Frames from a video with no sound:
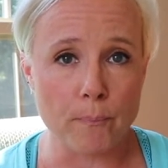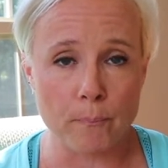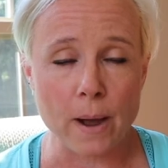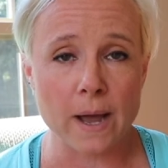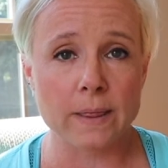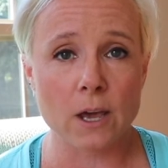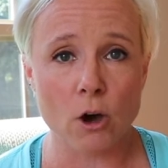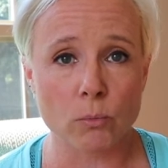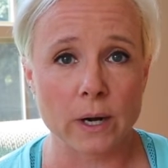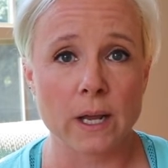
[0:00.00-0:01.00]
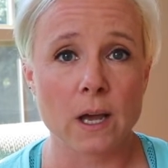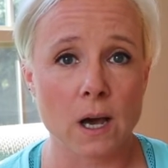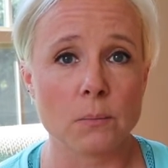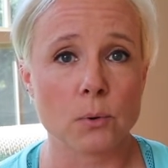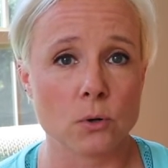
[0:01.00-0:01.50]
Buy the already
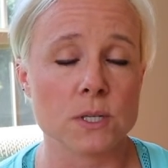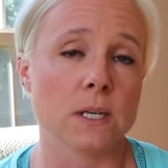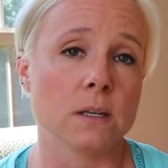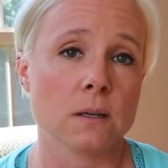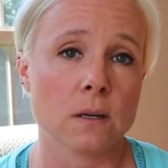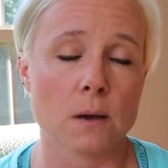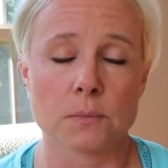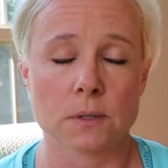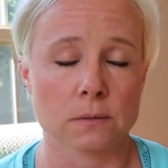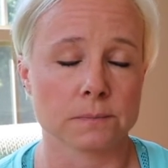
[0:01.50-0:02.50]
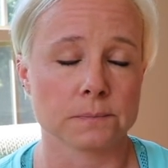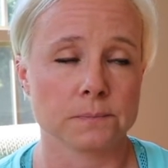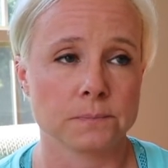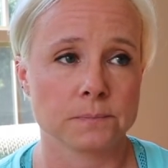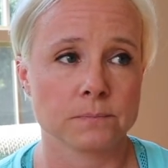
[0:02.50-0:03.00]
cut protein,
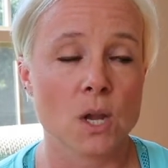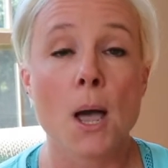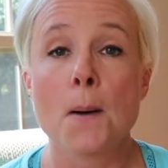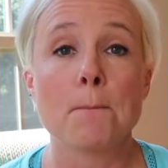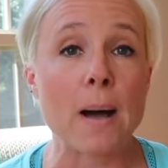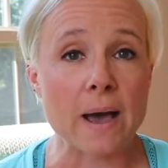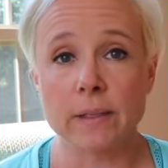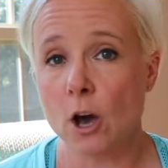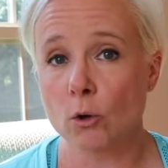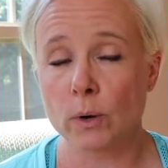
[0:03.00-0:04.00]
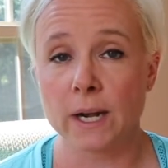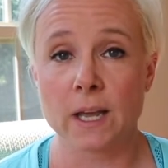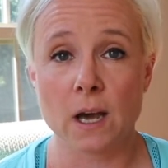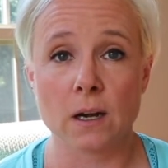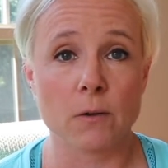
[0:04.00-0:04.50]
buy the already
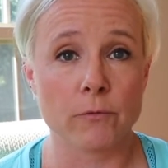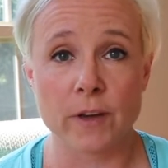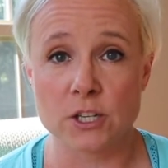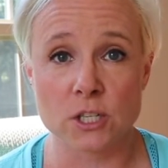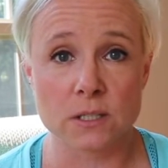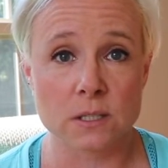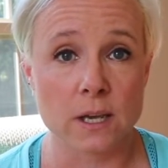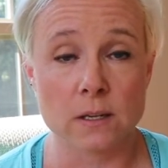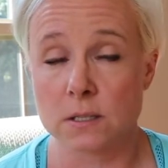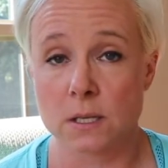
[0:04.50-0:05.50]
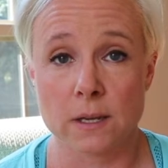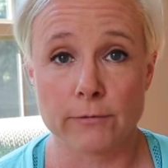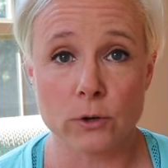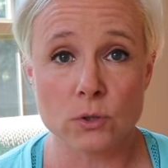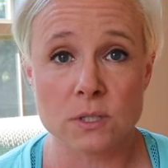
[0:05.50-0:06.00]
cut up veggies and
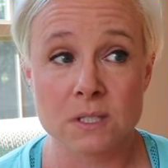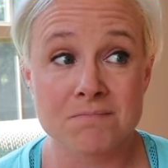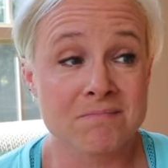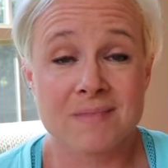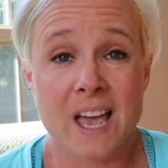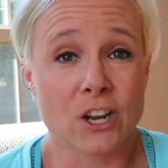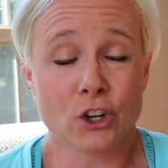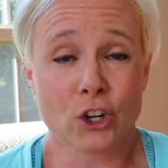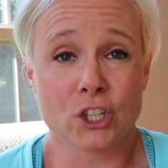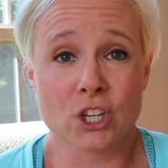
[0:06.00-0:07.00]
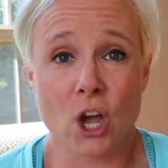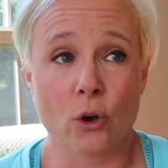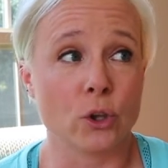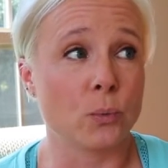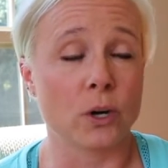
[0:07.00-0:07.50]
fruits, and you're good to go.
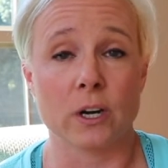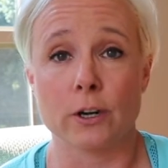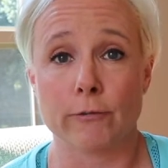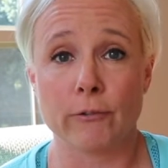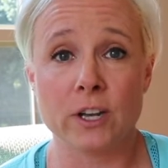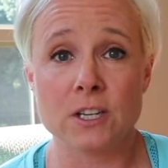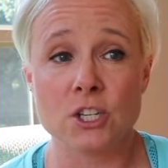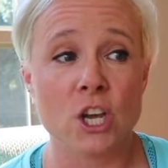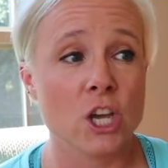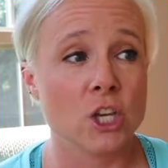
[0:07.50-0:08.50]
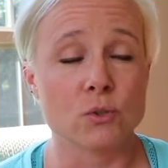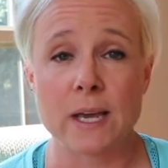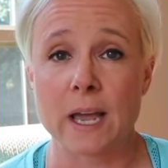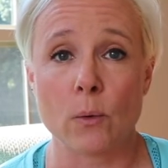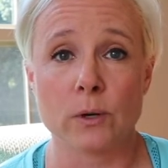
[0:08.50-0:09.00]
You put it in your fridge, you
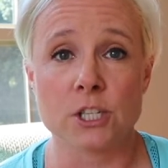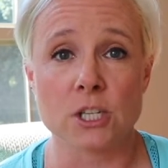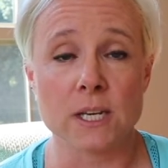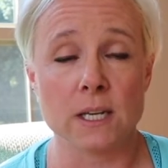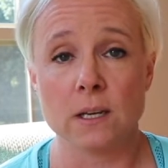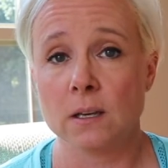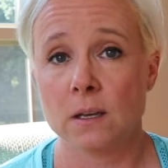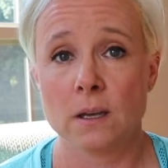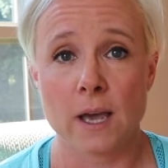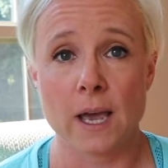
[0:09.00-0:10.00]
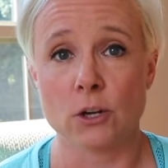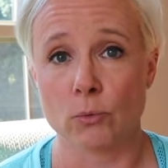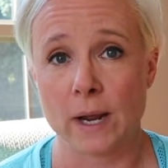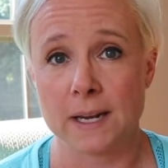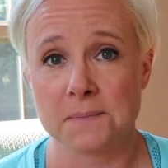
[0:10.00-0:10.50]
take out what you need, and you're
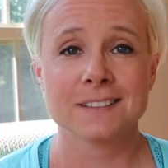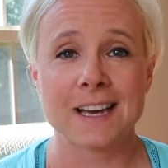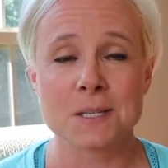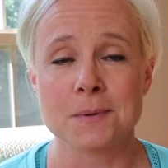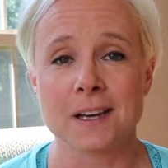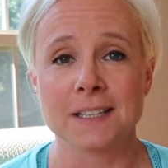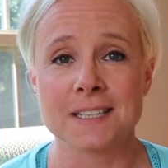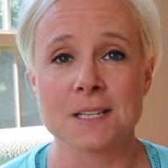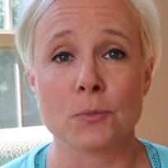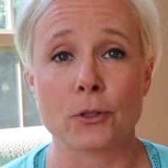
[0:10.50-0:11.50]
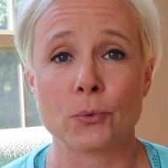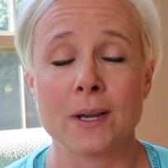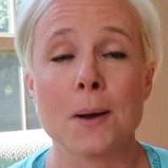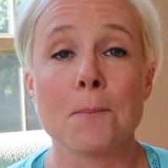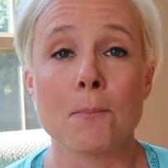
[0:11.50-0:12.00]
ready. Last but not least, number
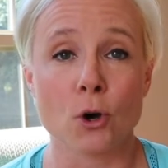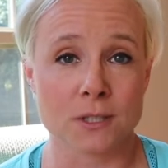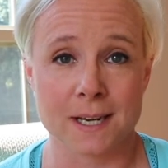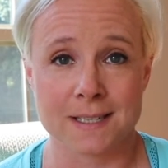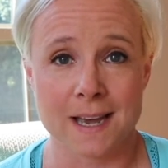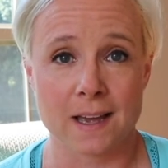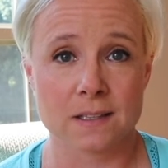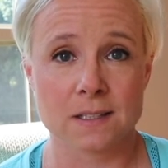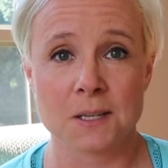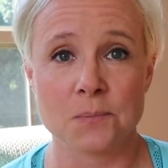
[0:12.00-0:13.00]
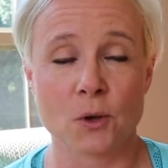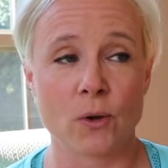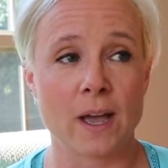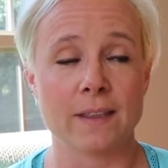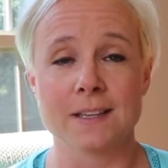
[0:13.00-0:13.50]
3, multitask.
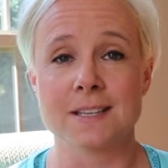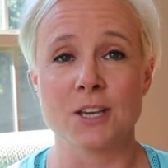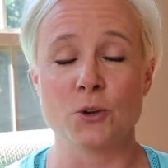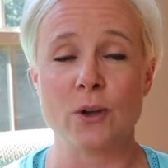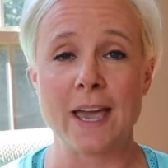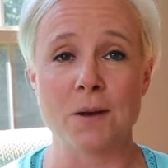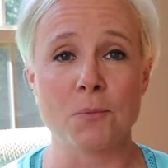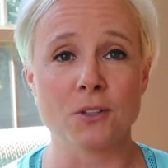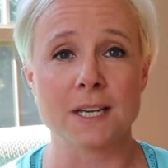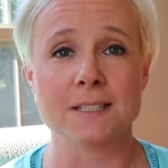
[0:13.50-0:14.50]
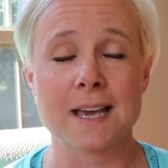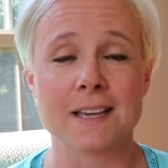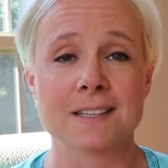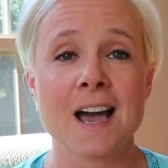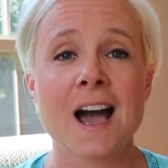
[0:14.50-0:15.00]
Okay, they say you can't multitask.